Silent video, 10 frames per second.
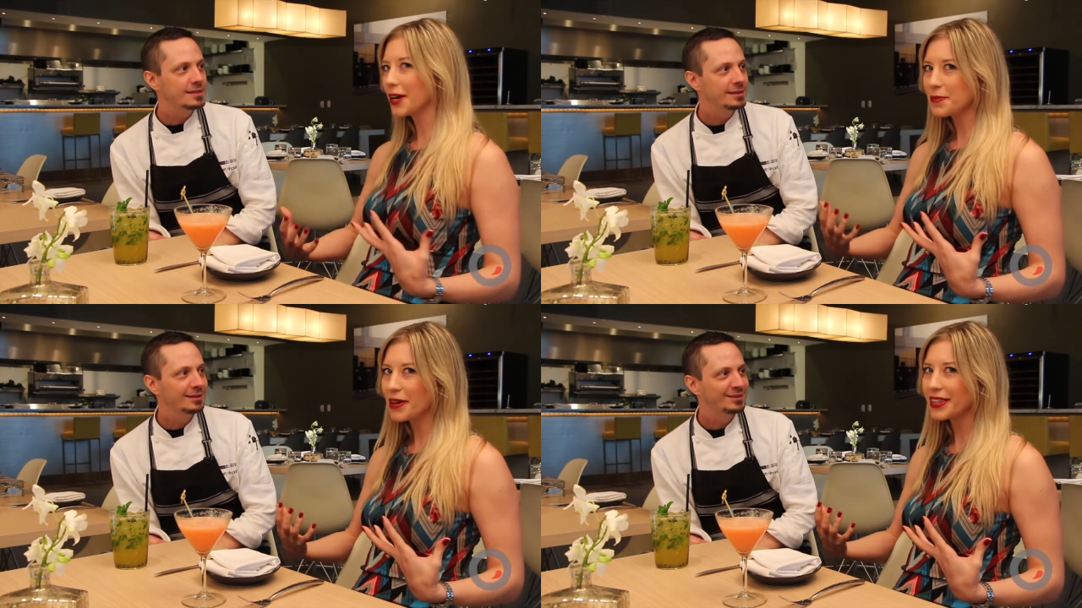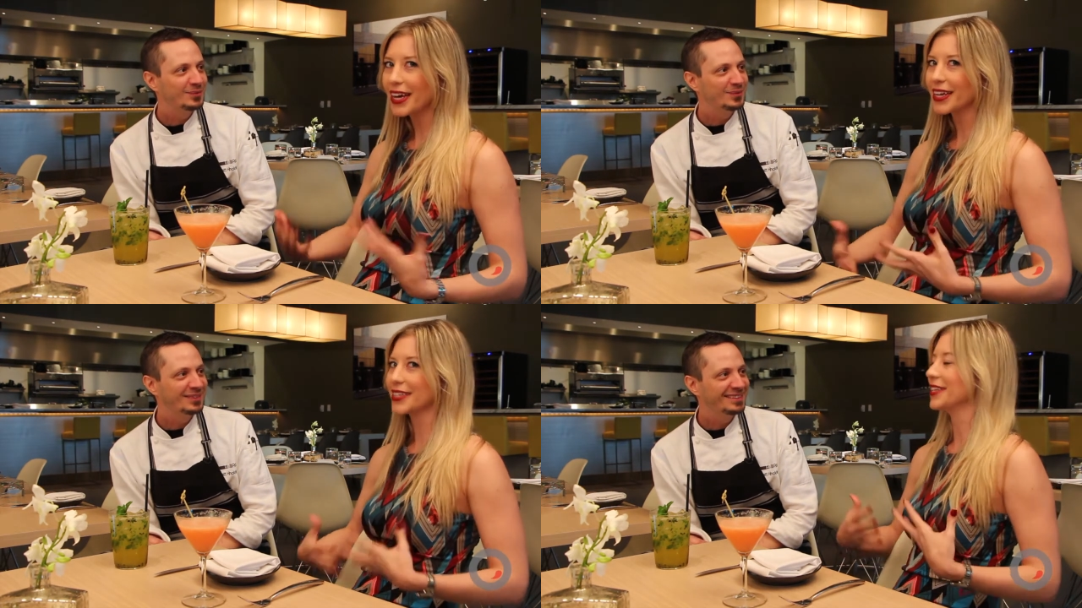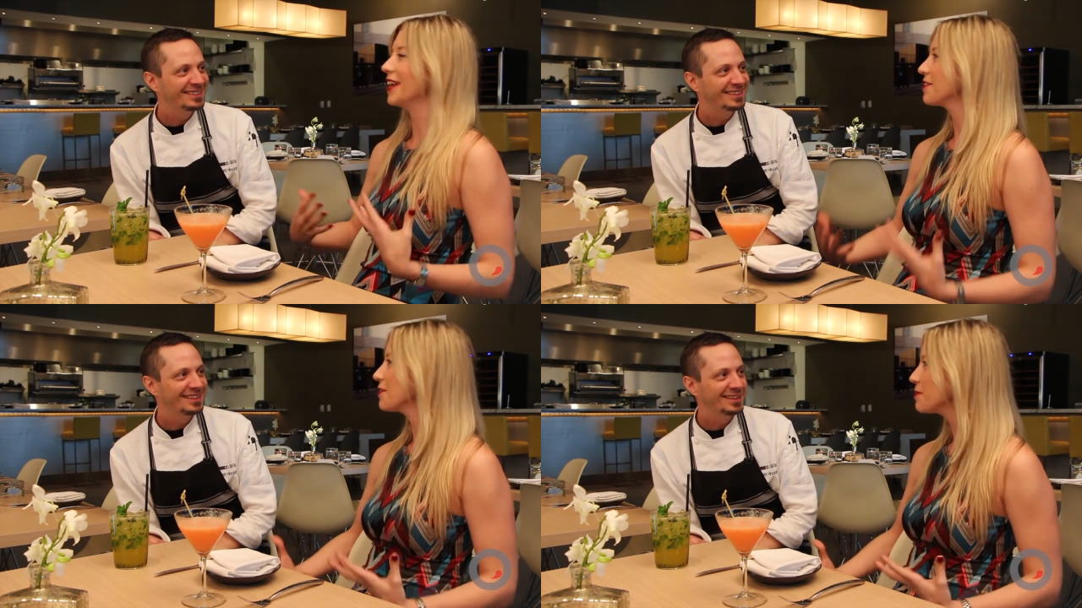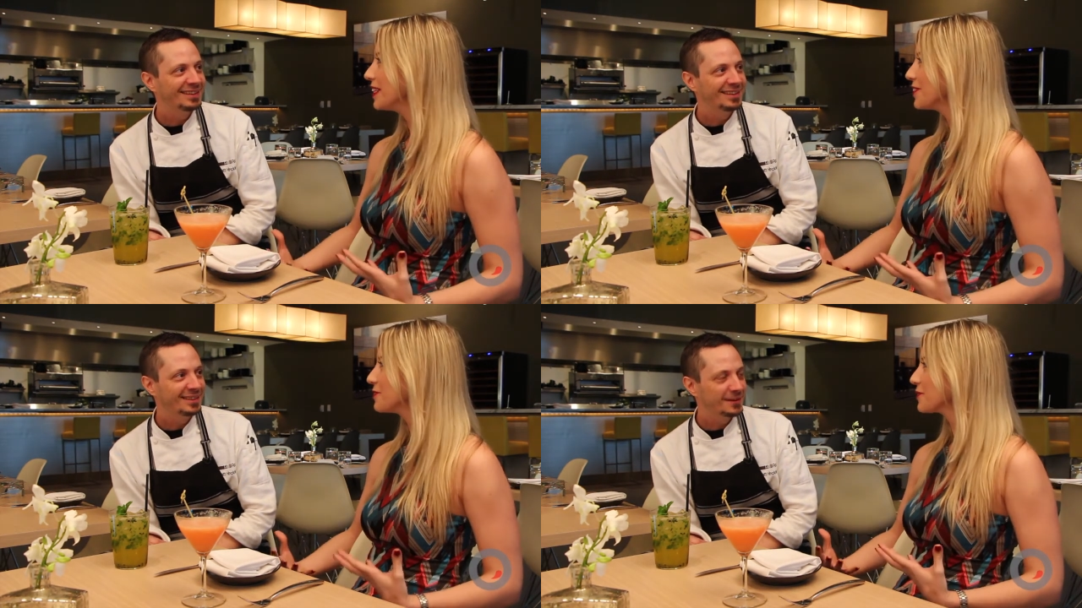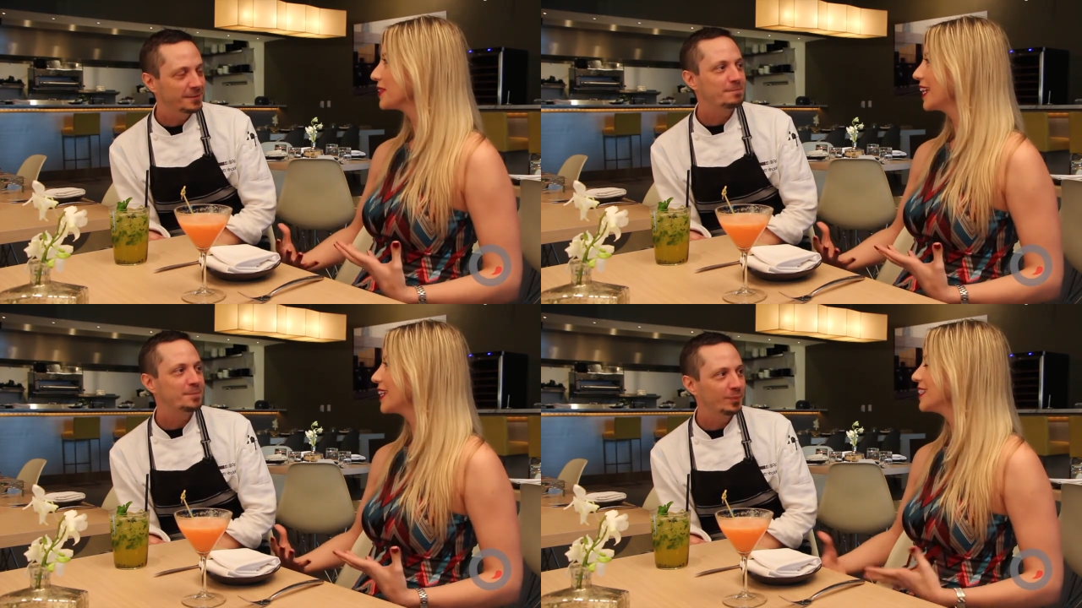Speaker 1: to talk about that, because not everybody knows what
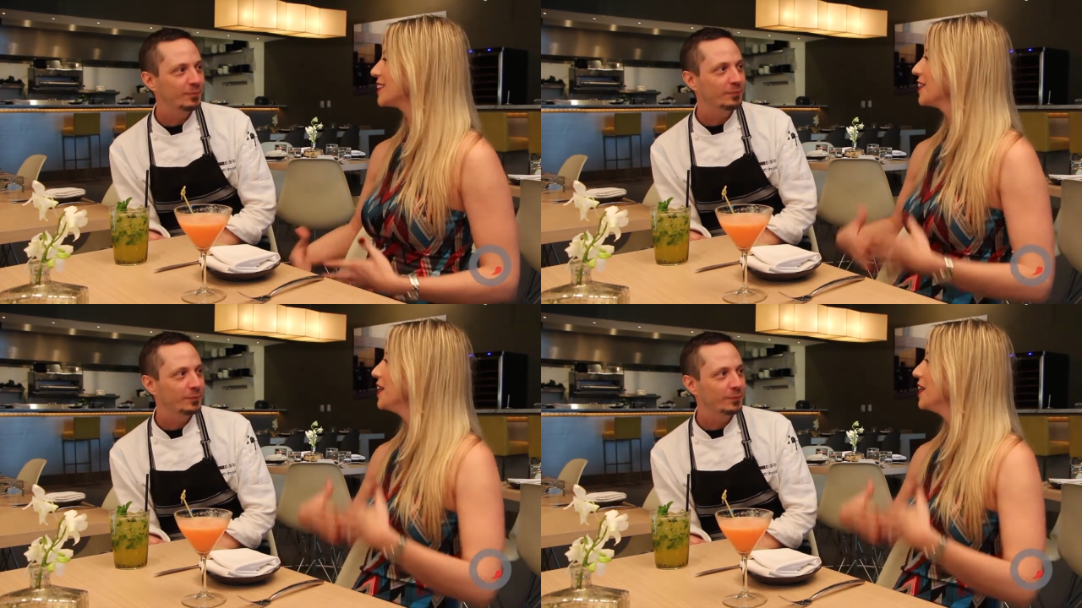that is.